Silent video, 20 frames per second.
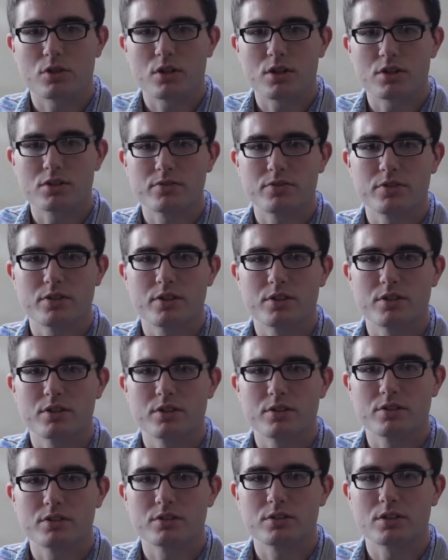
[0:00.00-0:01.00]

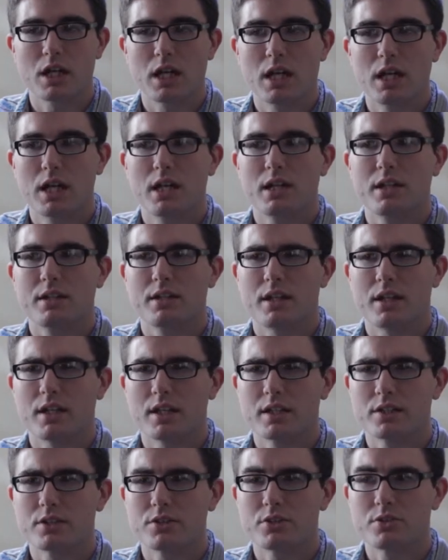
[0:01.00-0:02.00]
CrossFitters,
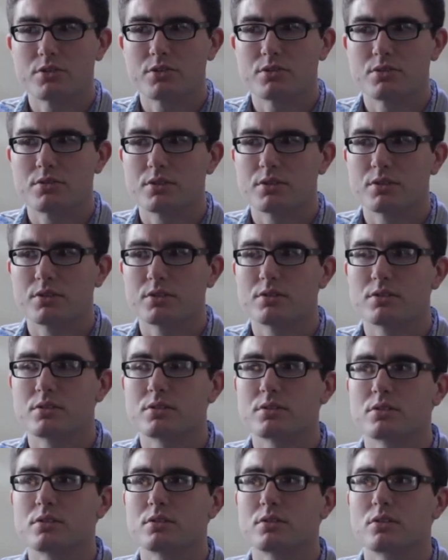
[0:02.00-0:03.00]
Canon
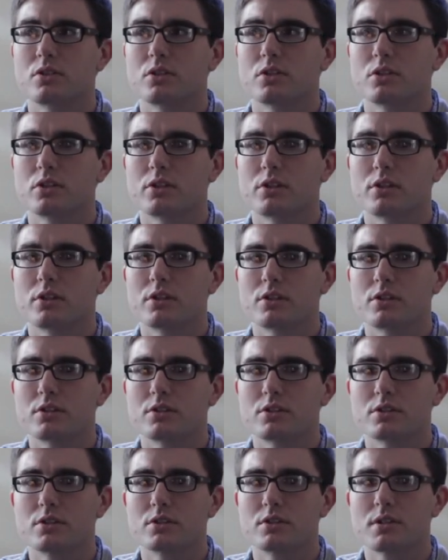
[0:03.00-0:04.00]
shooters,
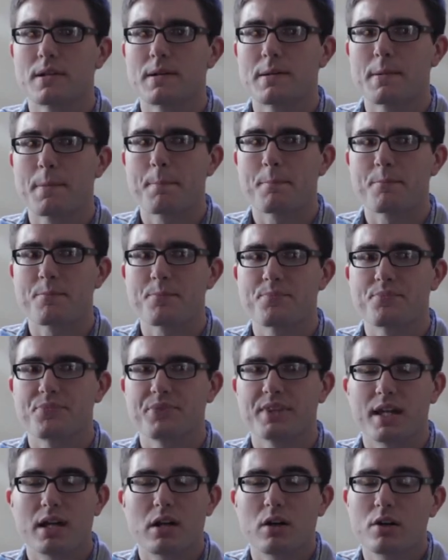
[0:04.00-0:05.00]
learners,
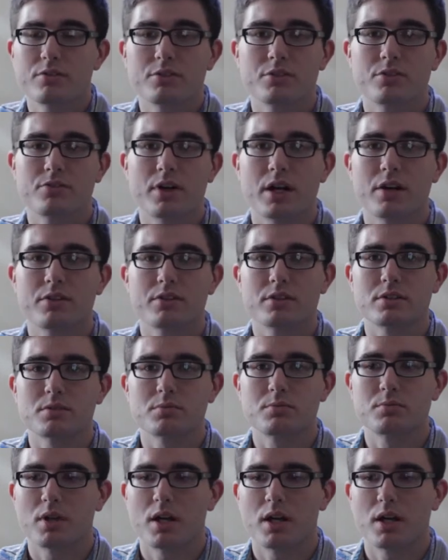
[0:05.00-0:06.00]
however you found this
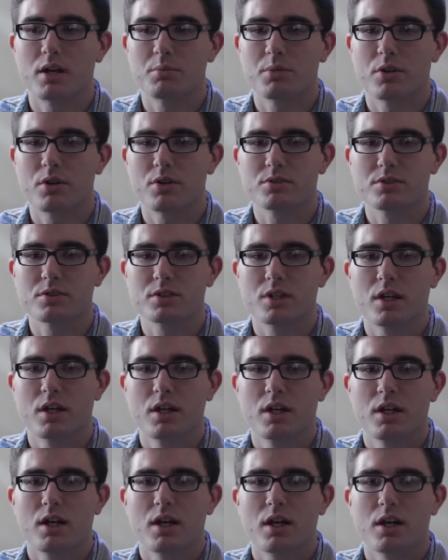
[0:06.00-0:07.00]
uh, post.
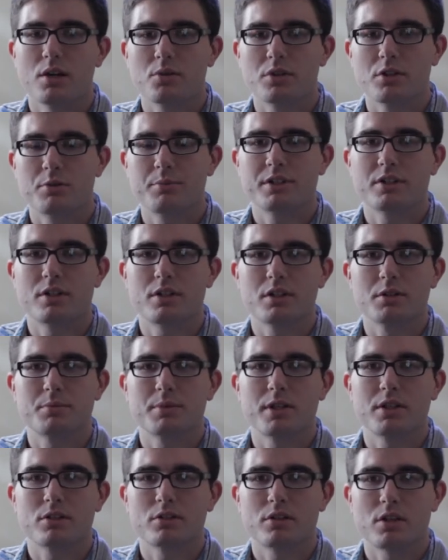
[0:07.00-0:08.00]
Uh, we're going to be talking
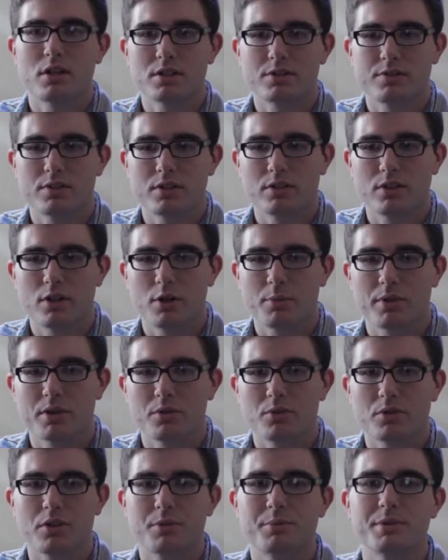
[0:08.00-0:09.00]
about CrossFit a little
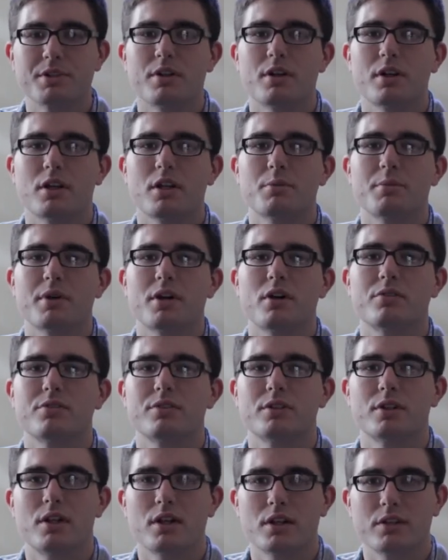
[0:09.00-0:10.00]
bit. We're going to be talking about
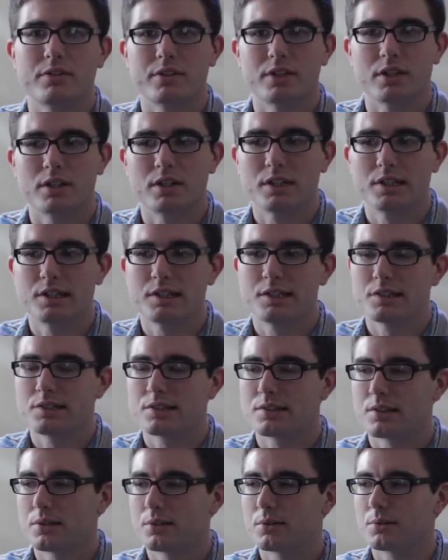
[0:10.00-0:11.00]
photography.
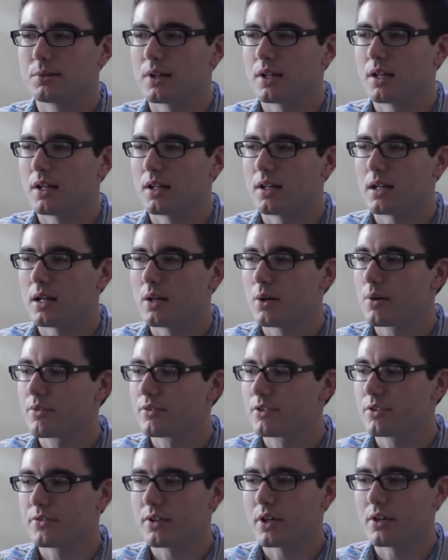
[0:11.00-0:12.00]
So uh,
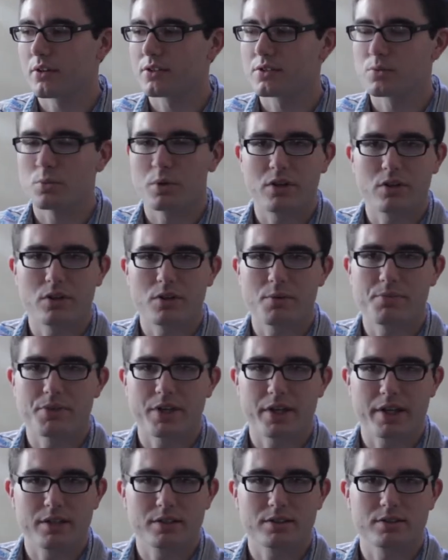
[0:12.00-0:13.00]
however you found us, welcome,
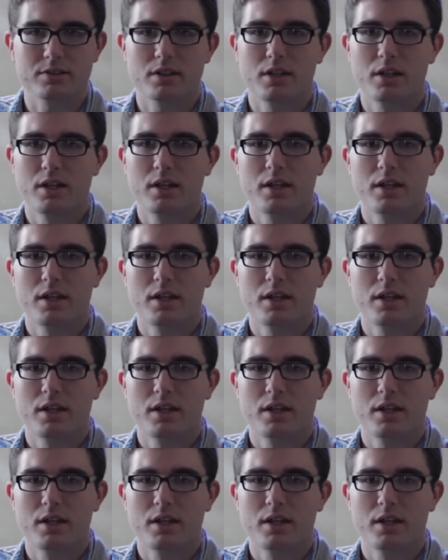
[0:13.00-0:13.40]
thanks,